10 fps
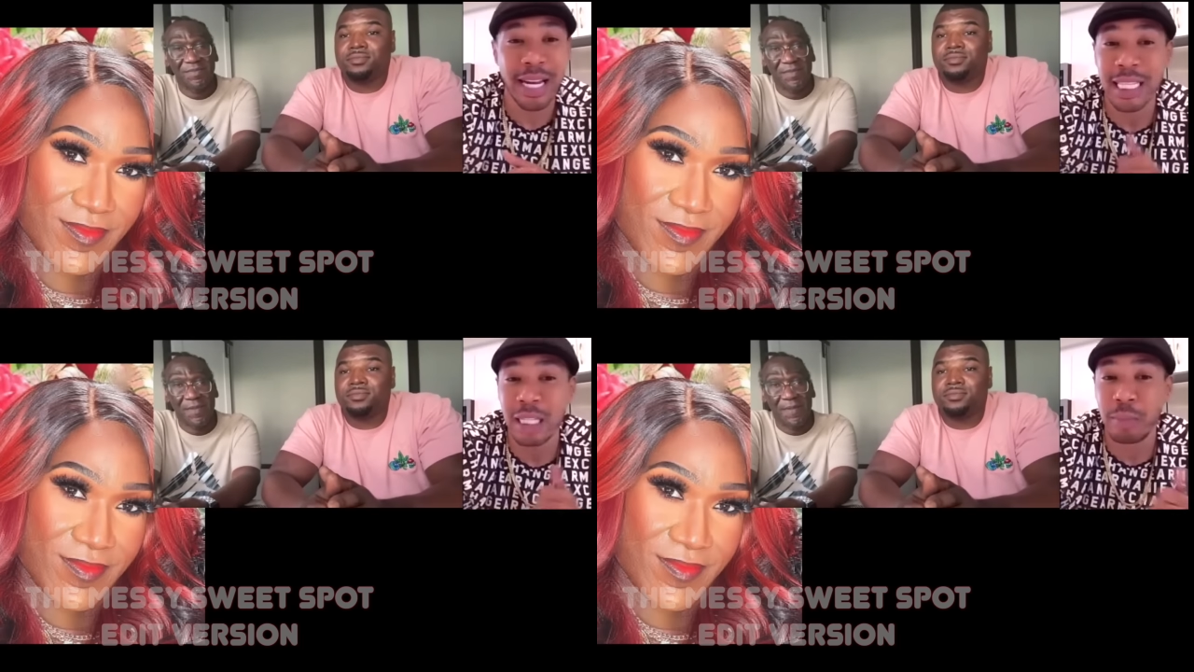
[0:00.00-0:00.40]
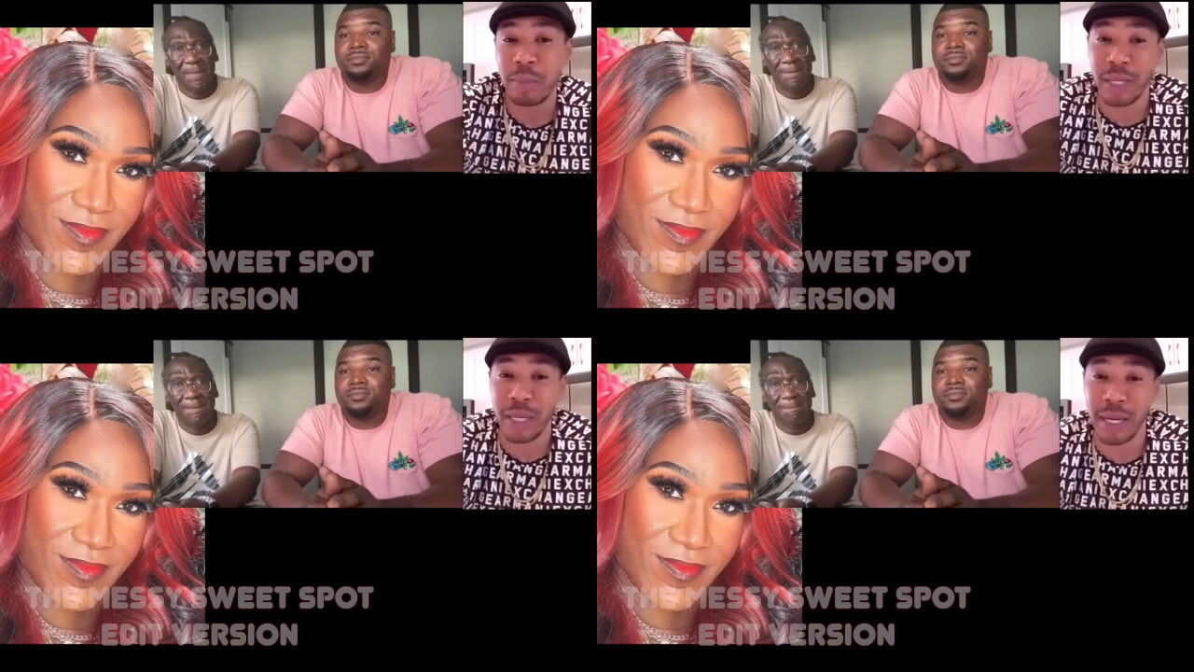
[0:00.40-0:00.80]
Speaker 1: Netta
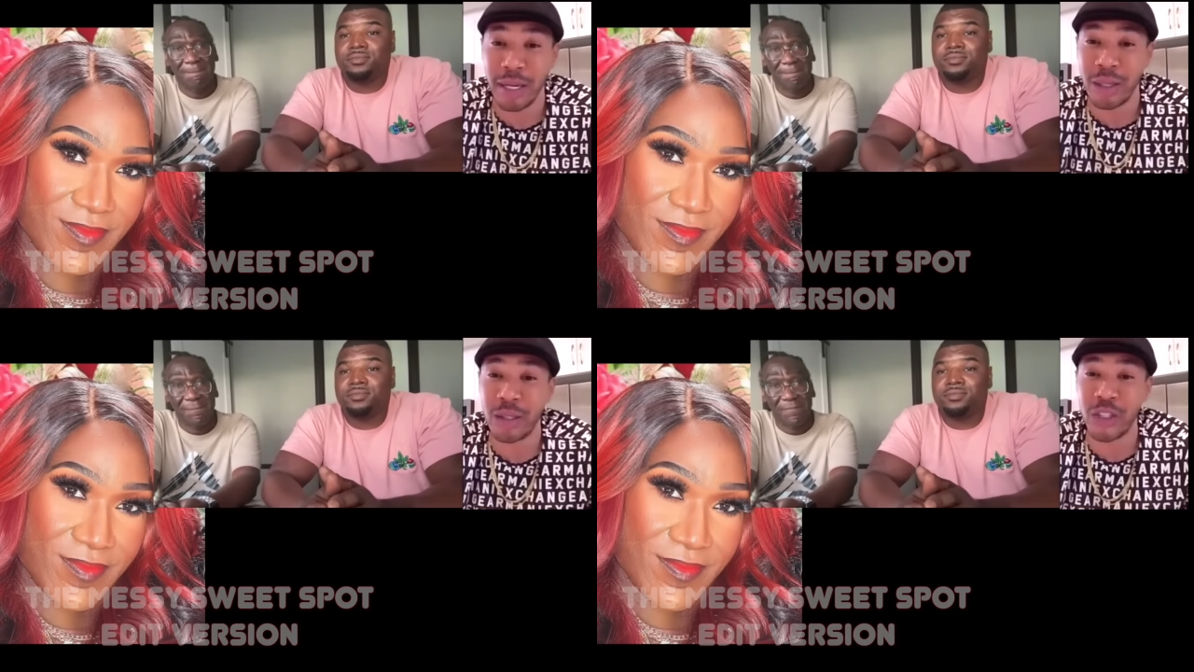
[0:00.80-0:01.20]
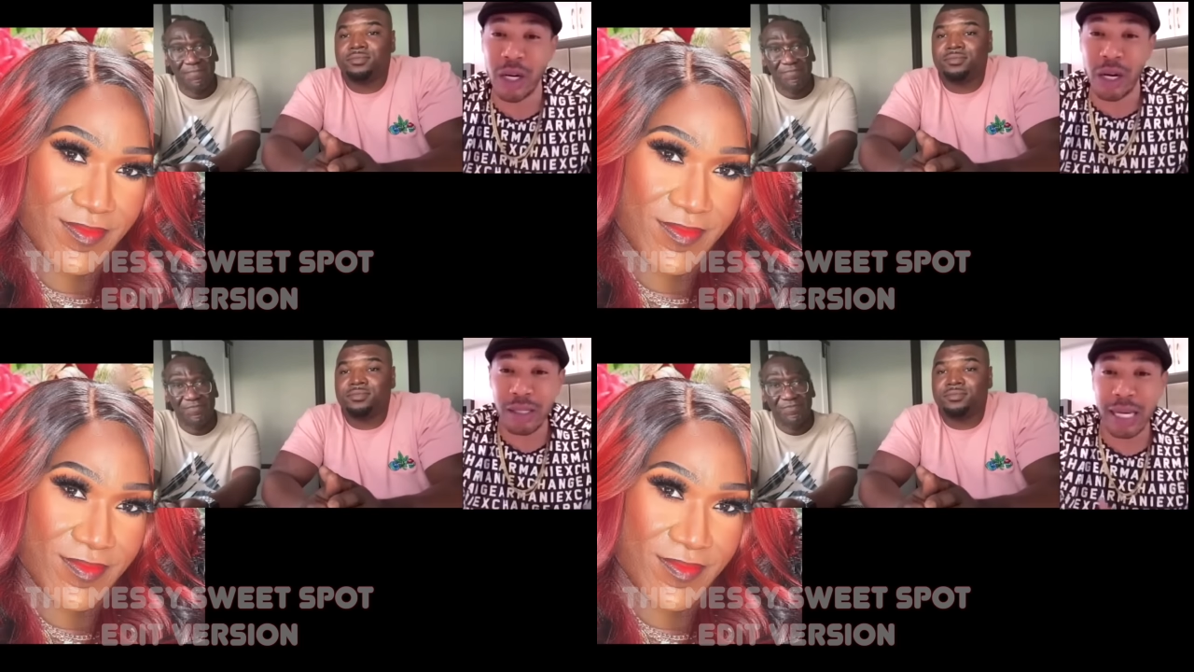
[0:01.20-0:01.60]
got the B B
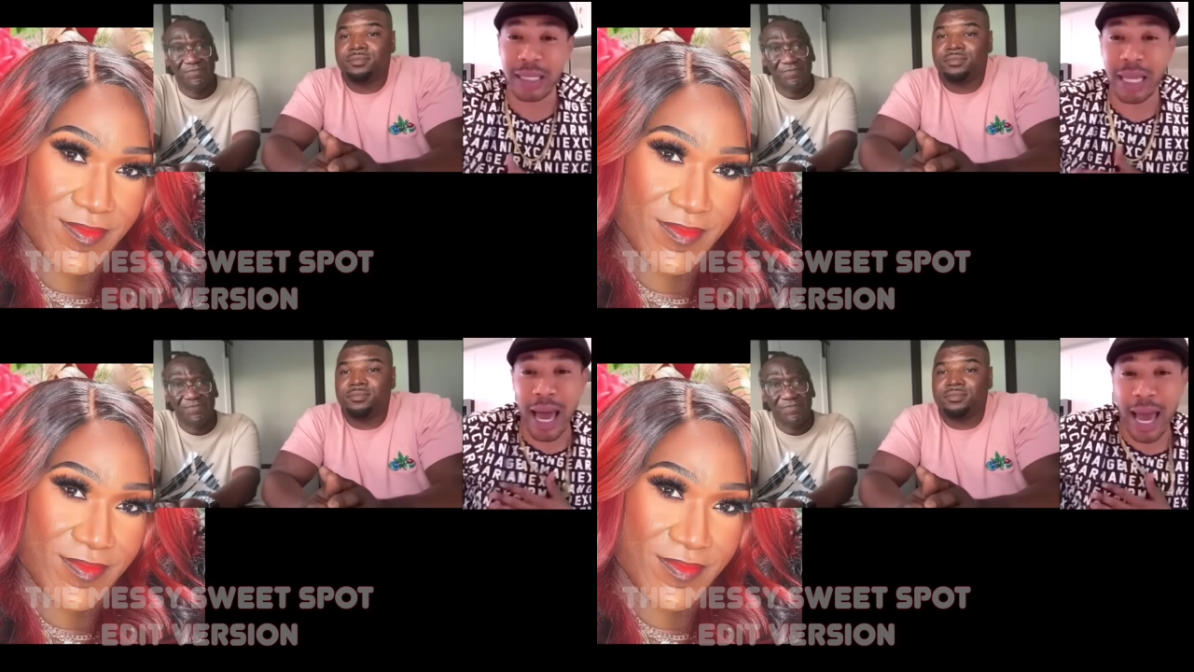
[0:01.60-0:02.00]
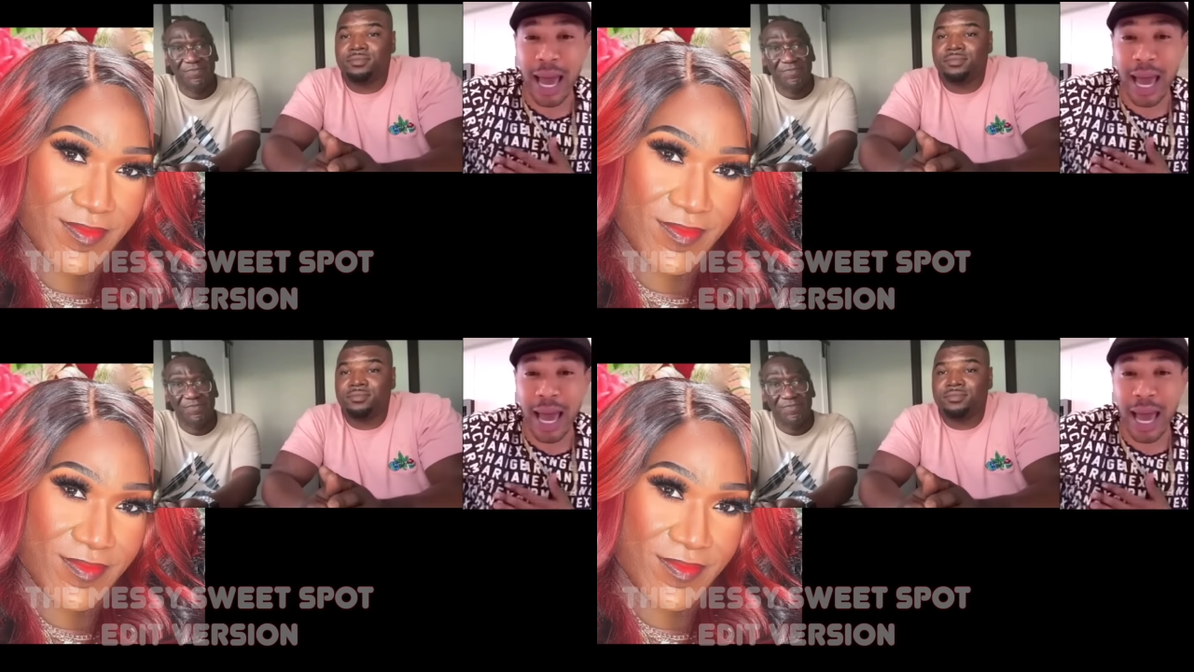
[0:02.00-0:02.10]
L. Charles got